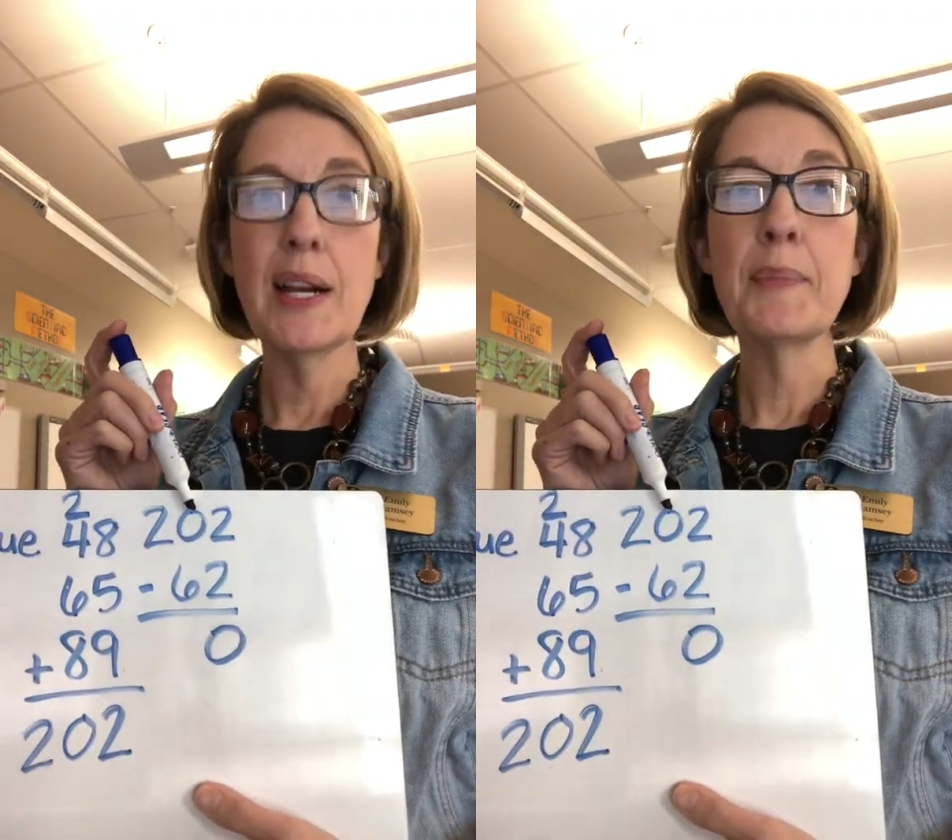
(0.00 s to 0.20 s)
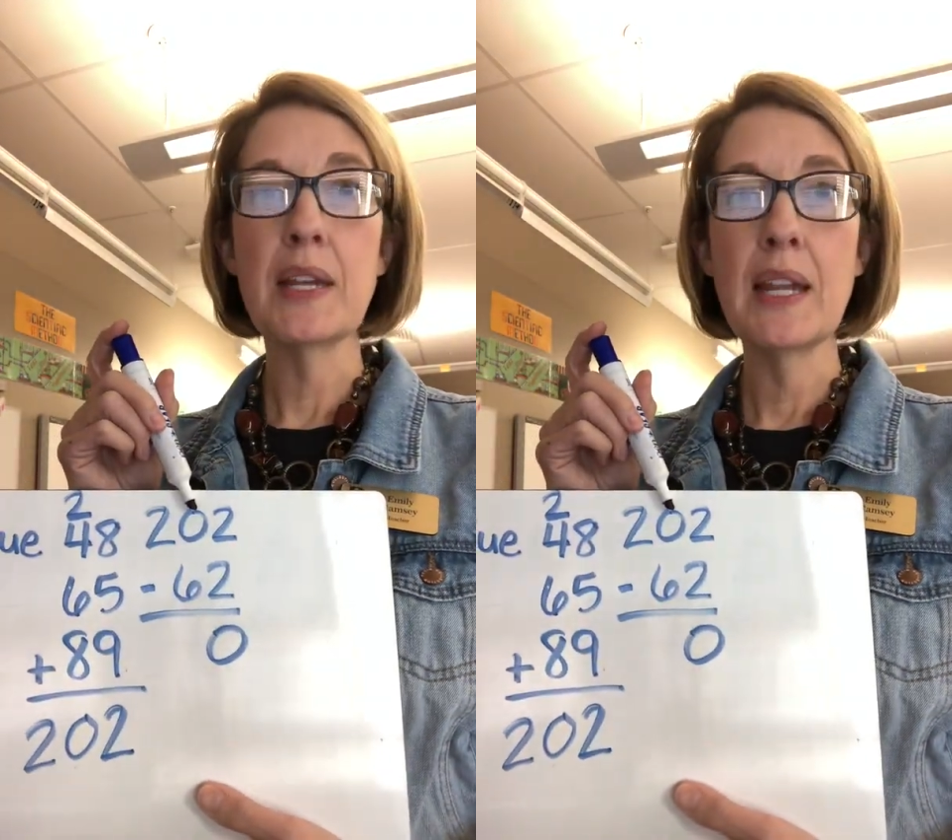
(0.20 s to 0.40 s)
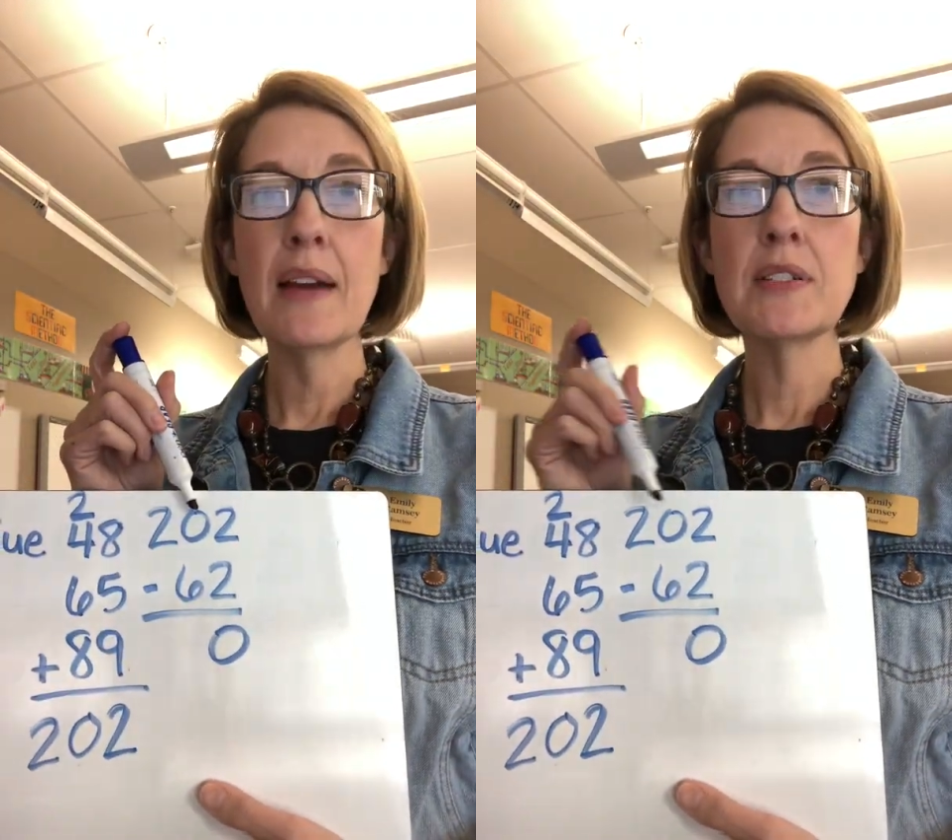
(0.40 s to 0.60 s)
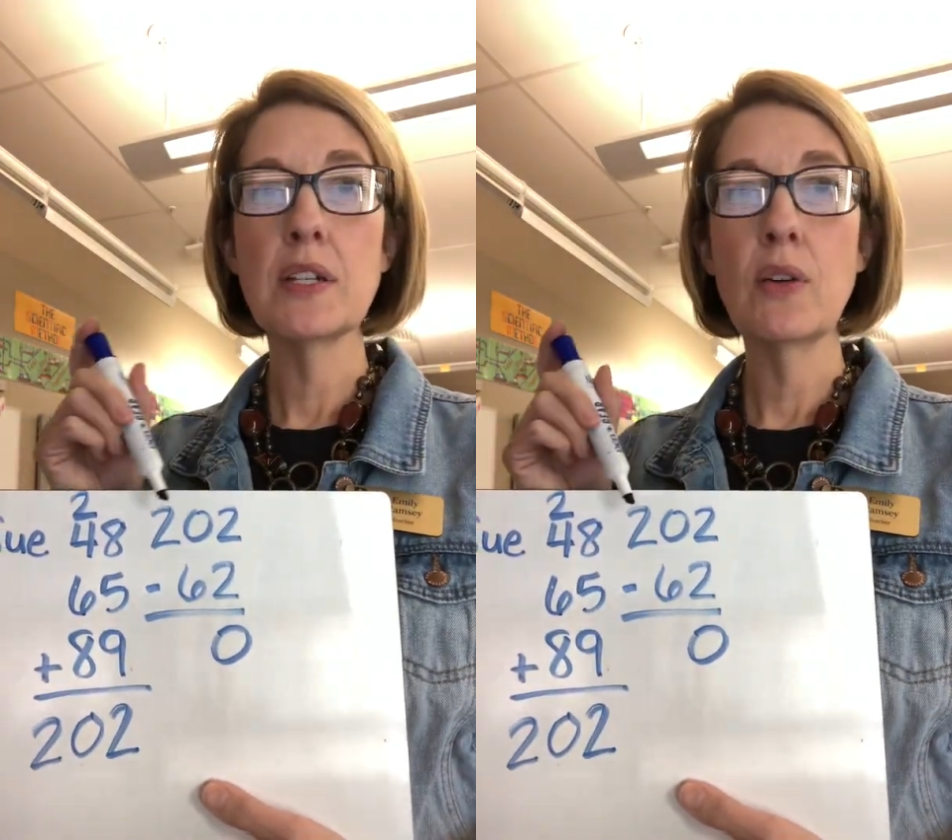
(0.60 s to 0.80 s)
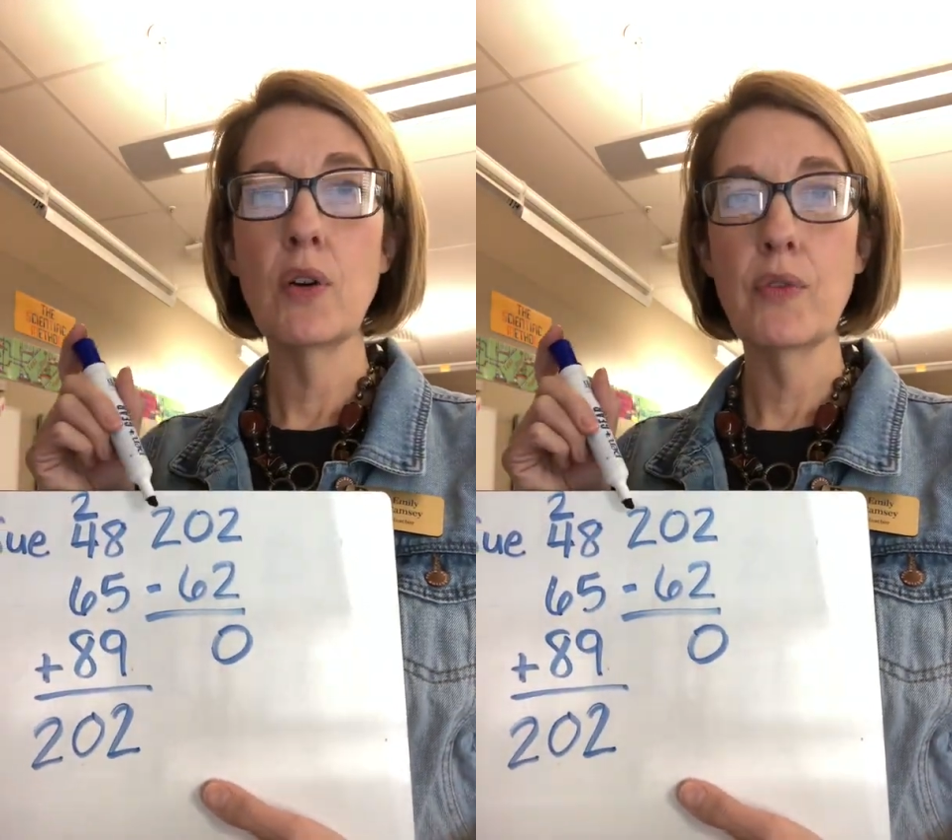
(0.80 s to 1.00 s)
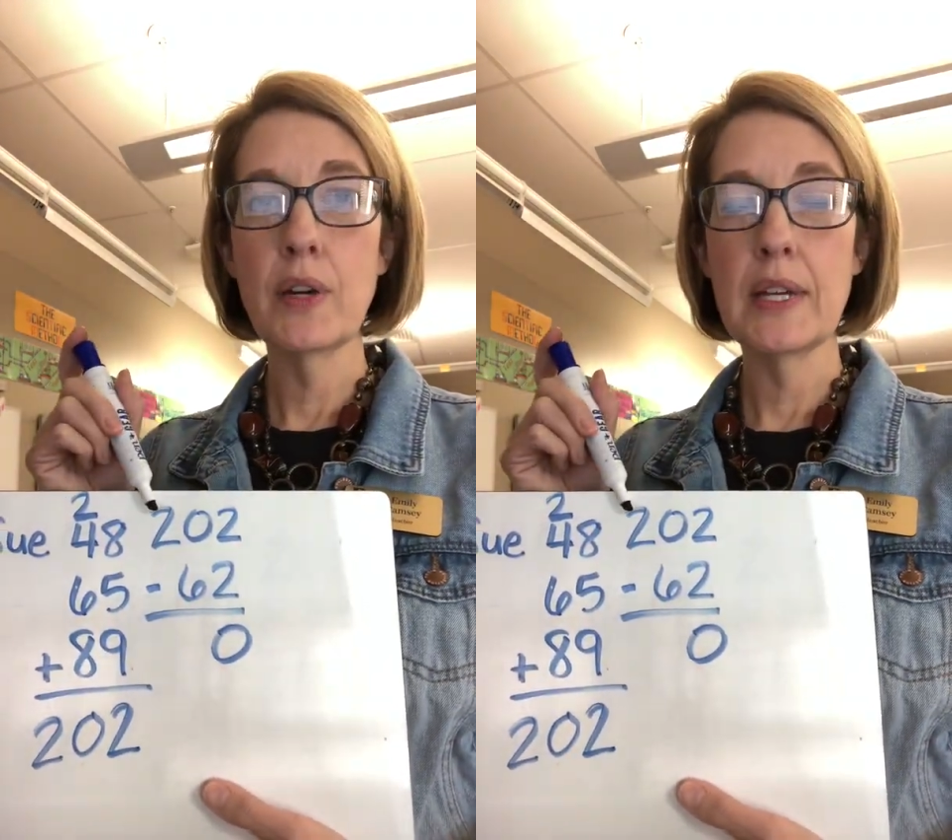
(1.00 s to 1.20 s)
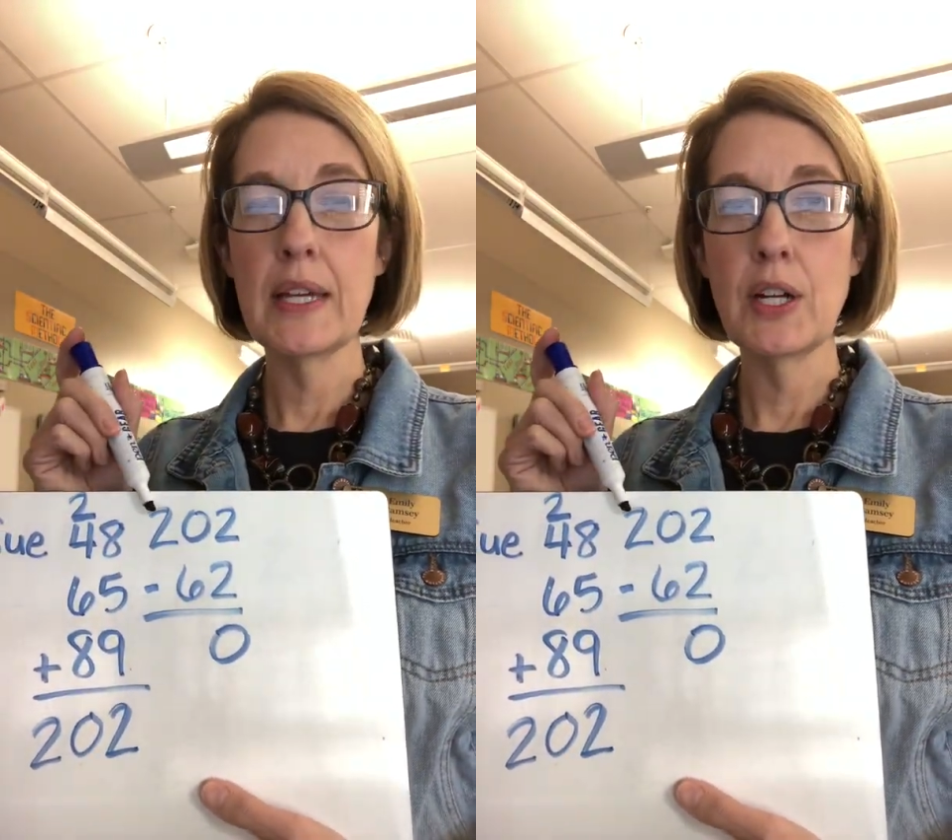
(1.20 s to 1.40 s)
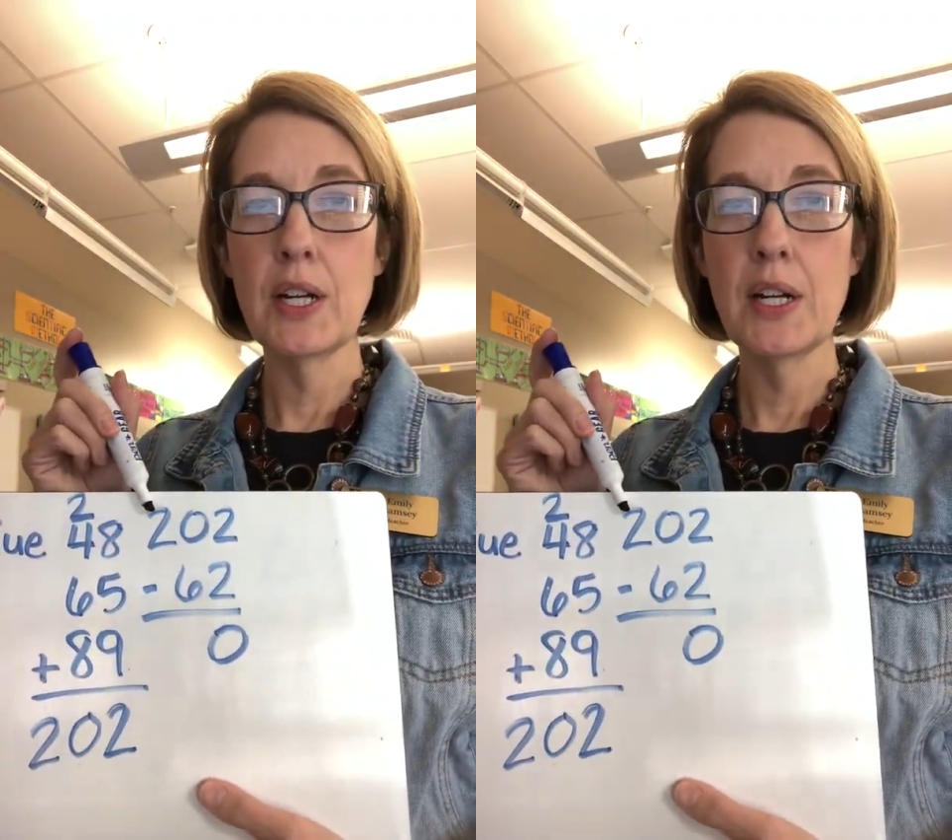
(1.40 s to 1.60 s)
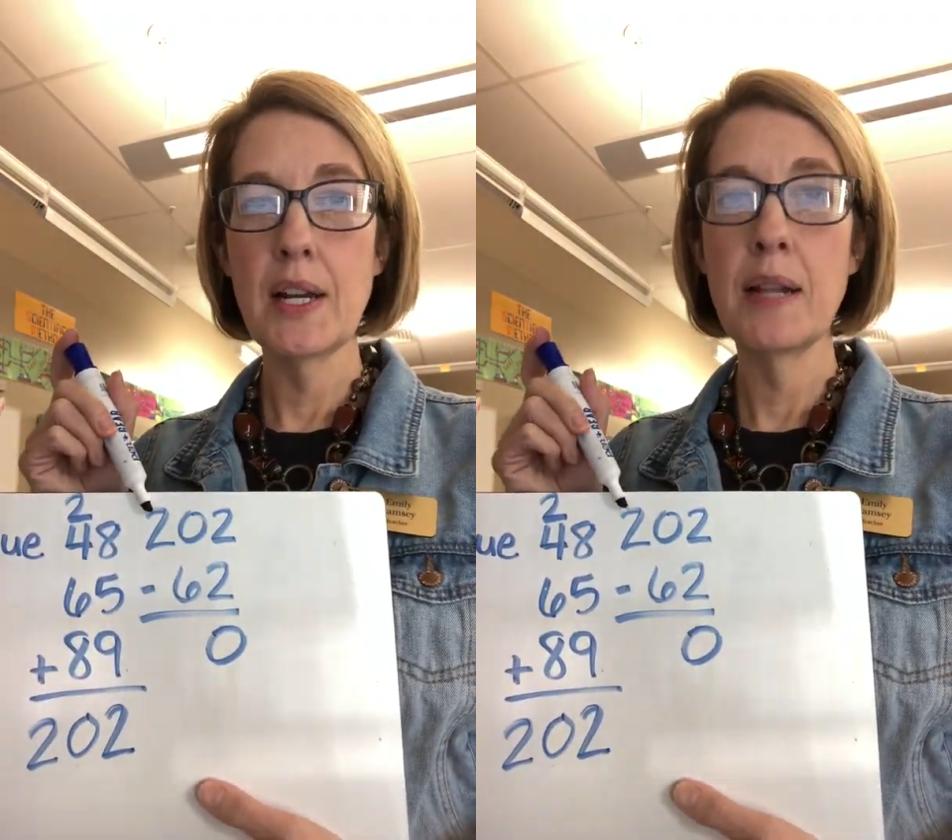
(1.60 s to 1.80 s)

I'm gonna have to go over here,